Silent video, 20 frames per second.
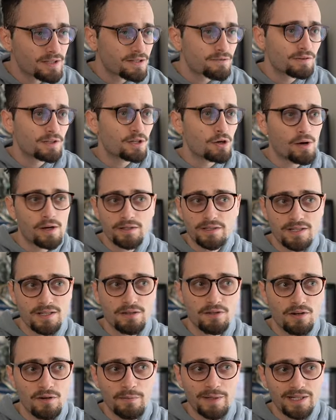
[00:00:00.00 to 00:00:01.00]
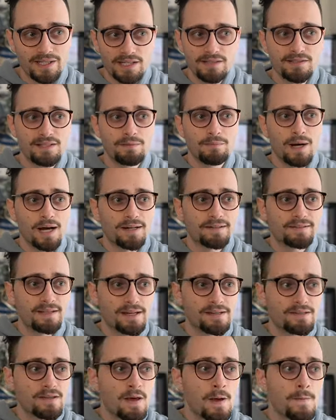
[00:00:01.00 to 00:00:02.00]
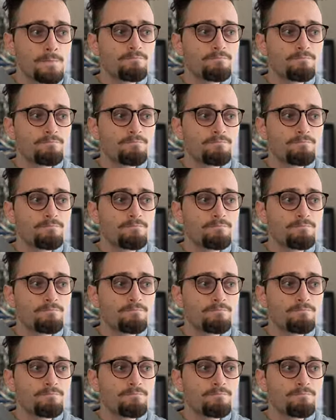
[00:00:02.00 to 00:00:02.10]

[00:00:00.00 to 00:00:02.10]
this video out because I thought I might get demonetized.